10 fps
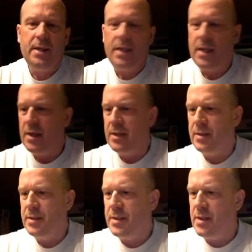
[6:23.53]

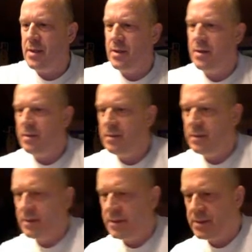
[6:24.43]
And
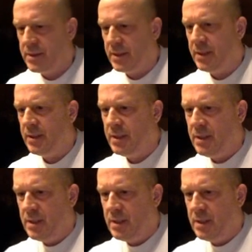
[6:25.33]
let's see.